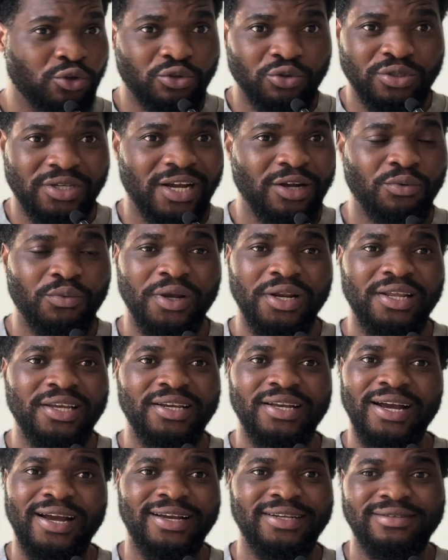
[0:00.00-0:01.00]
to Zhang Weili,
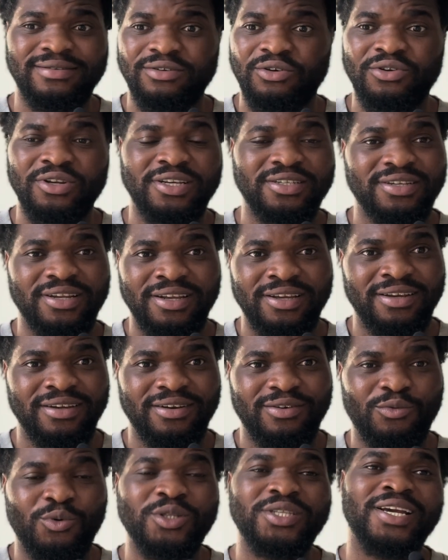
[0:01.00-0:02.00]
guys. Honestly,
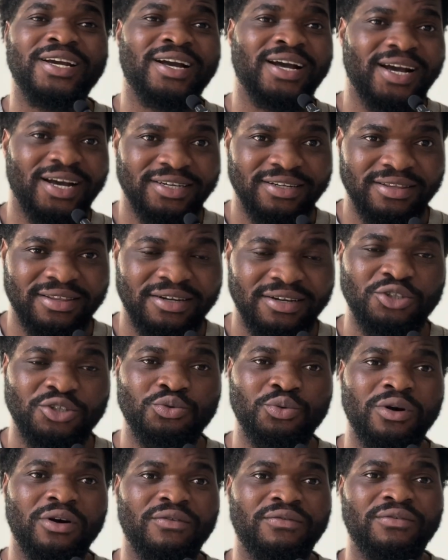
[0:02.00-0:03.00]
what a card.
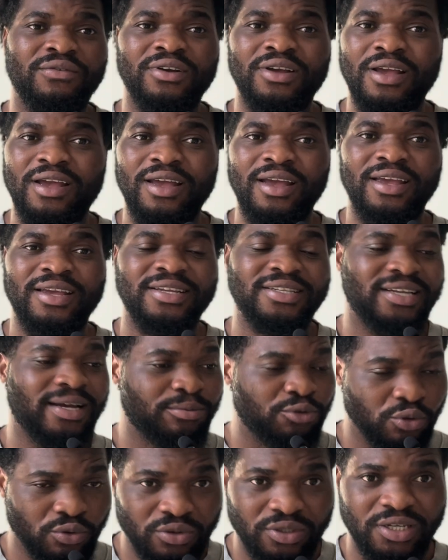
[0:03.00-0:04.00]
312, it
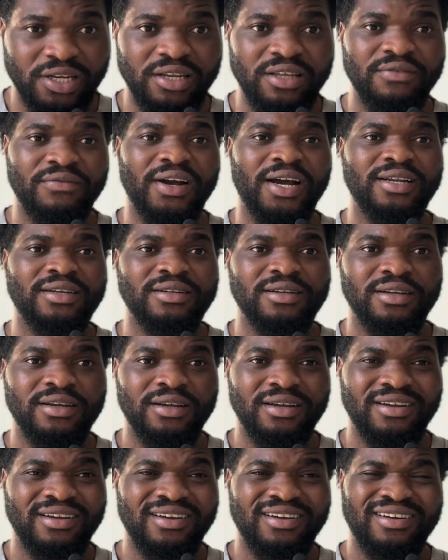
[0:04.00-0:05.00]
absolutely delivered.
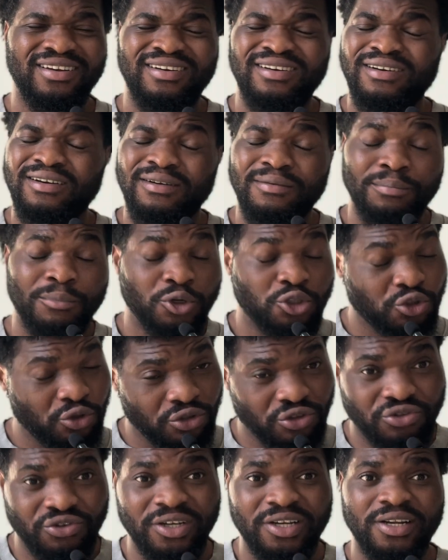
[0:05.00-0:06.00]
But Sean
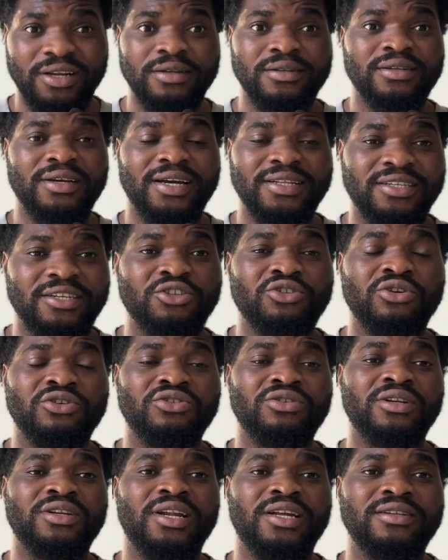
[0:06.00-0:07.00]
Strickland, I think Sean
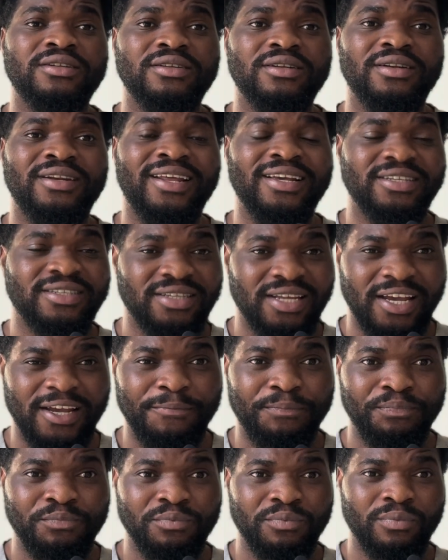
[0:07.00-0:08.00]
Strickland next
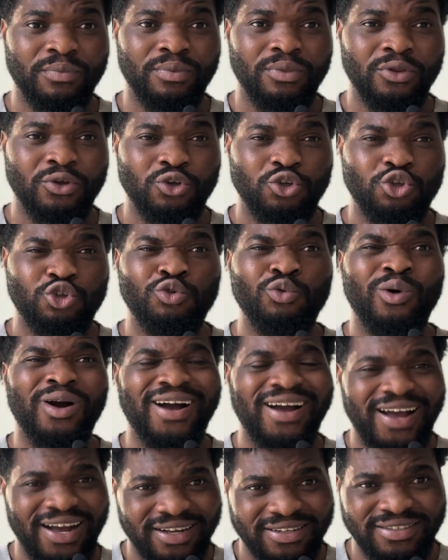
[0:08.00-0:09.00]
time should
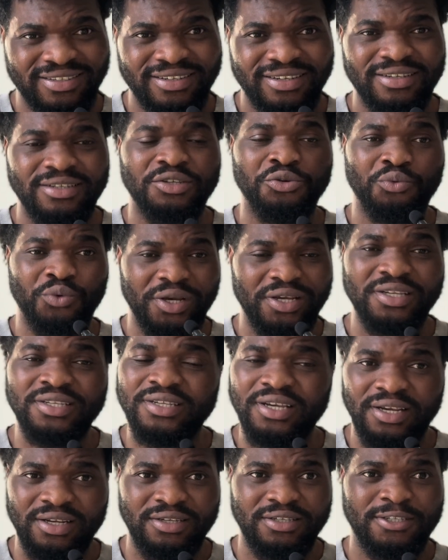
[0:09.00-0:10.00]
act the way he
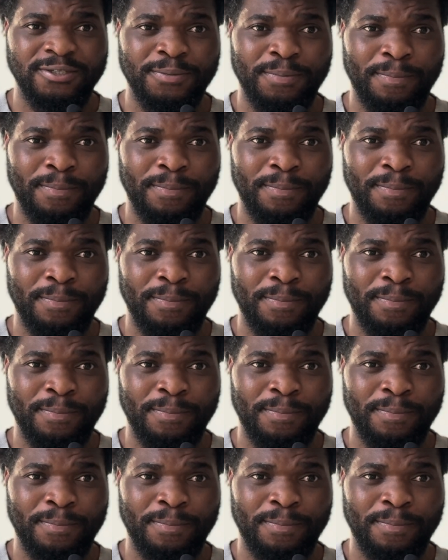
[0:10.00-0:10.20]
says.